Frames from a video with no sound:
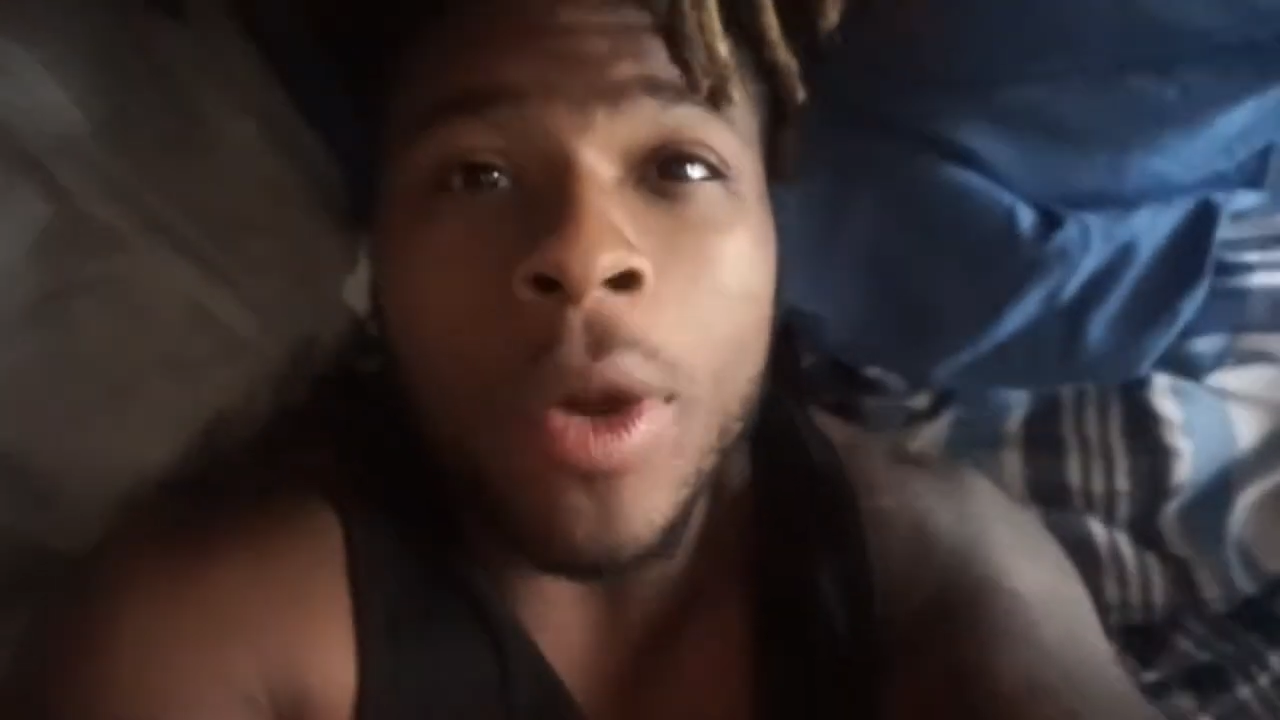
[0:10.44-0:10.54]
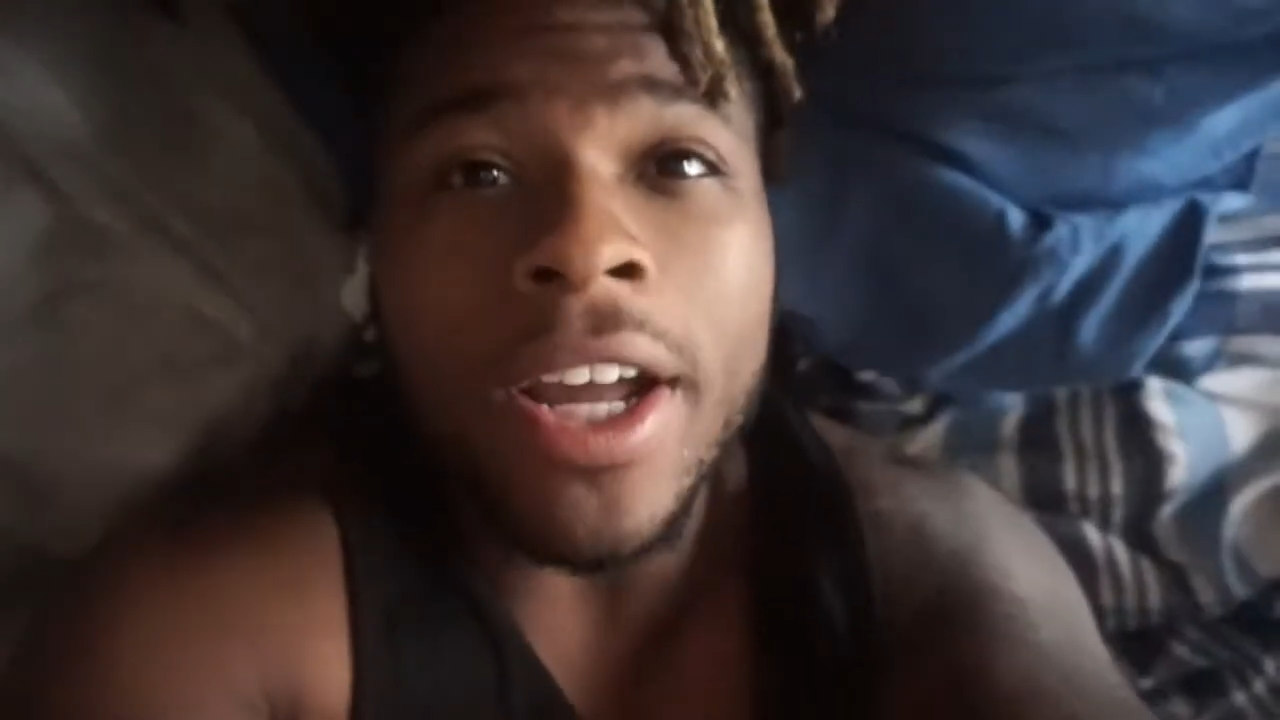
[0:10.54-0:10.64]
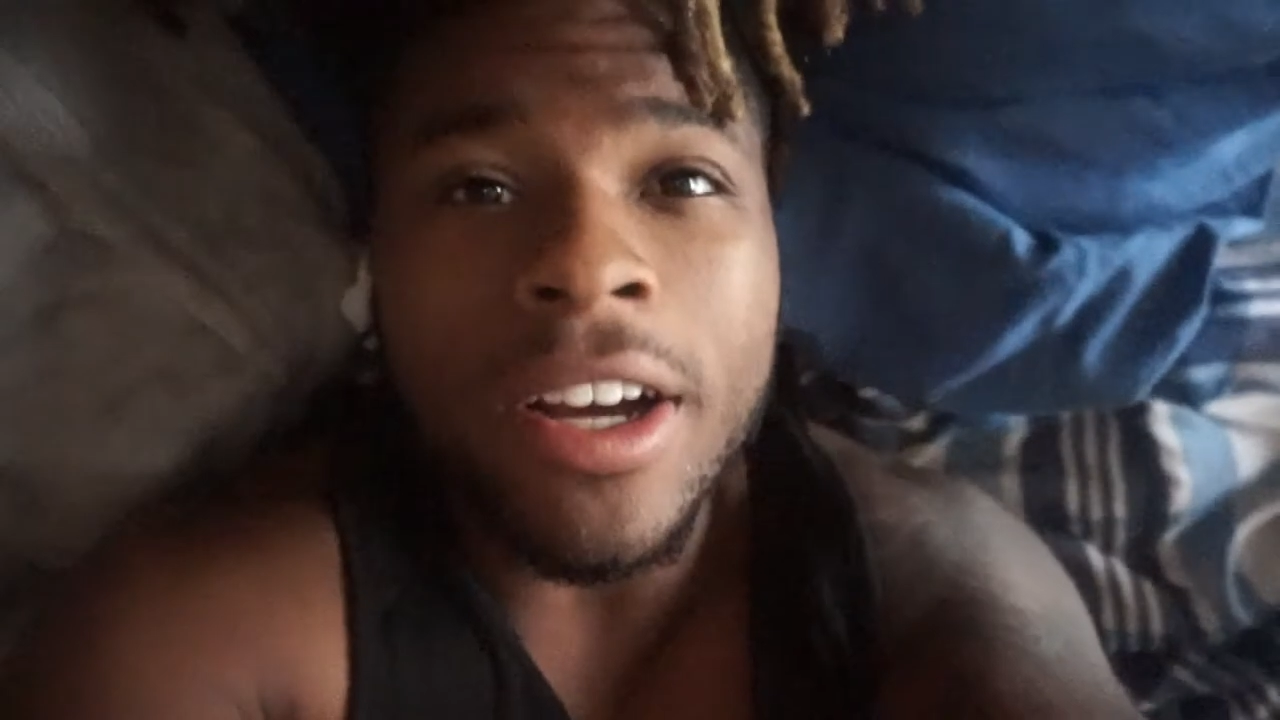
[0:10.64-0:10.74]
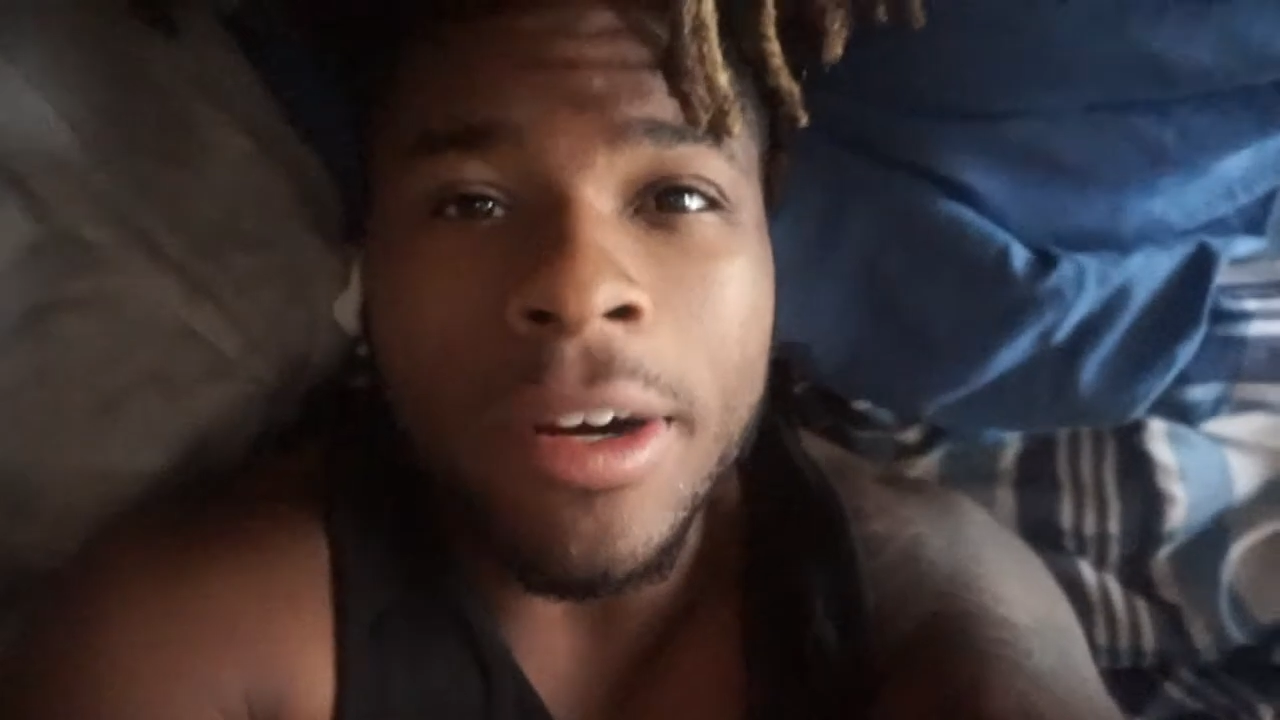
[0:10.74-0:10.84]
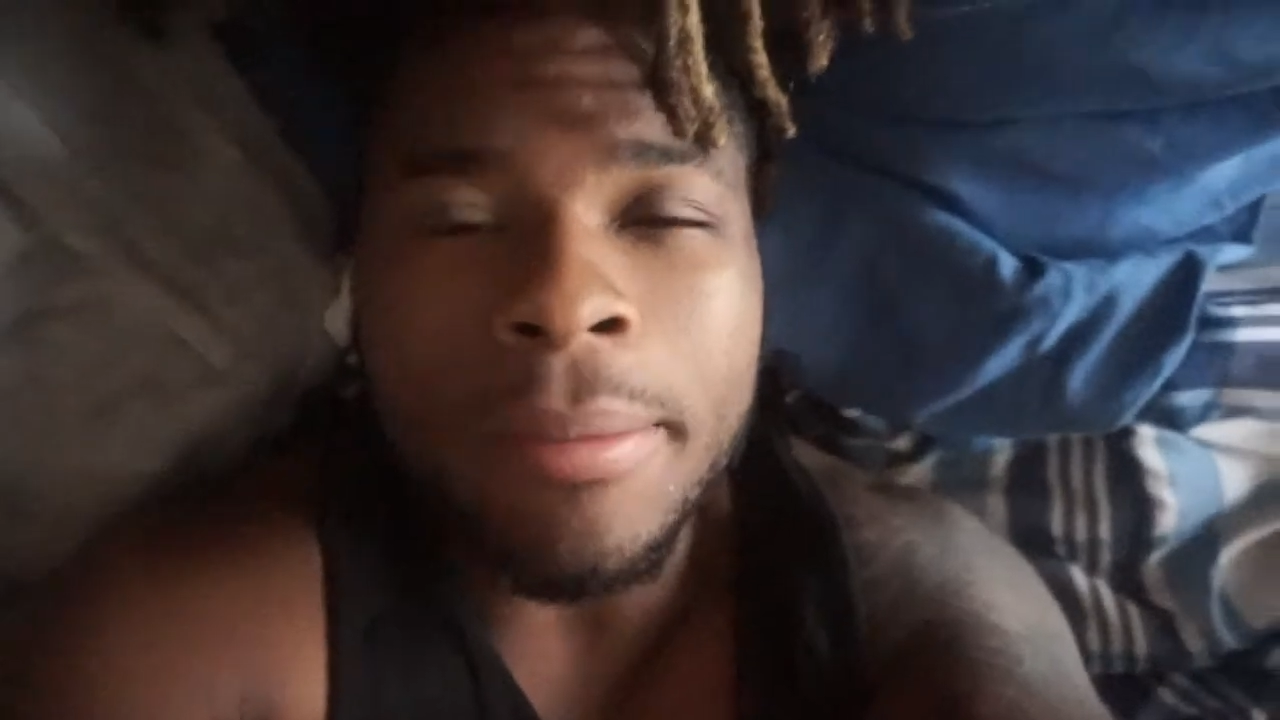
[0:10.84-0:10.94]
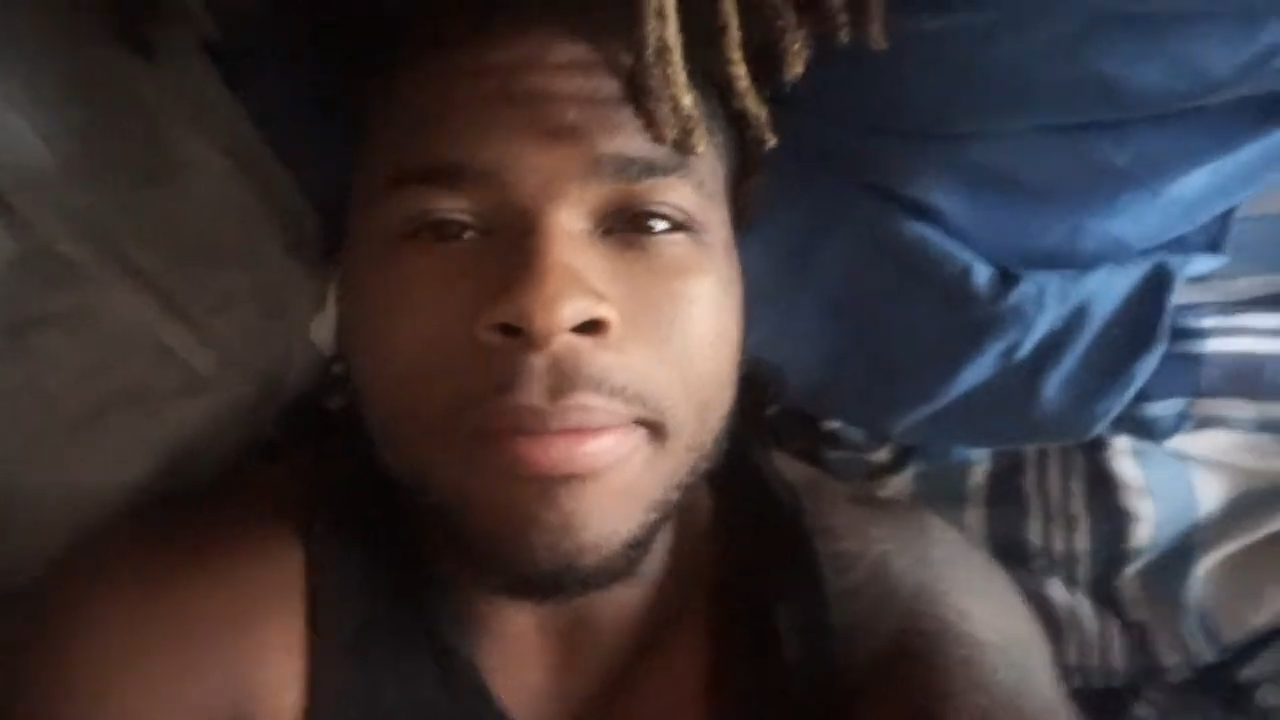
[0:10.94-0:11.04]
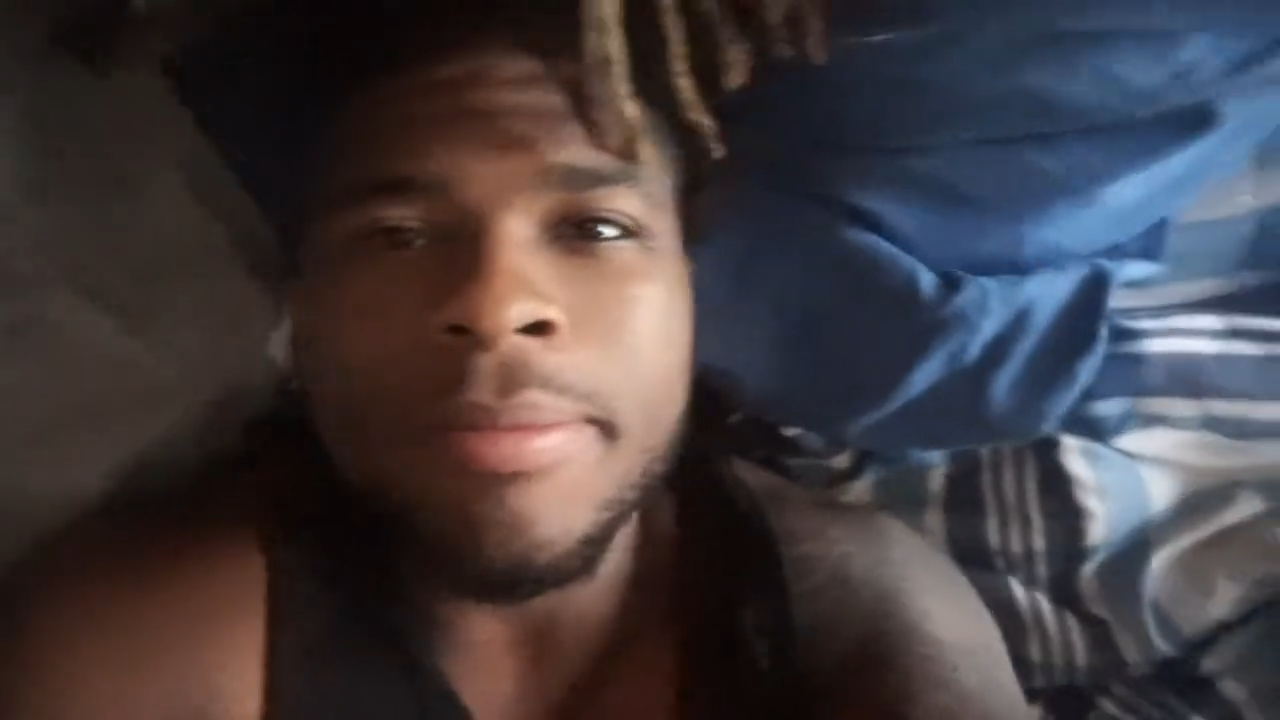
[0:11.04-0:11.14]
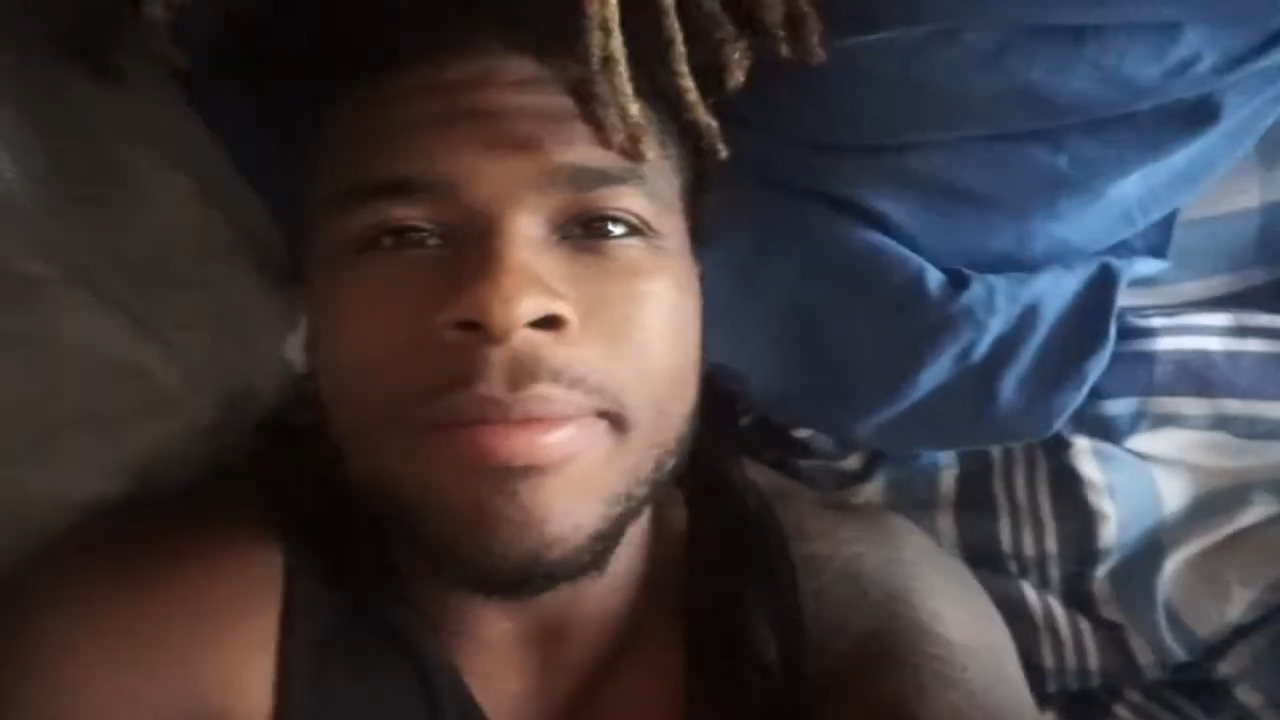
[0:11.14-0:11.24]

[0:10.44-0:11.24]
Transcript: Wake up.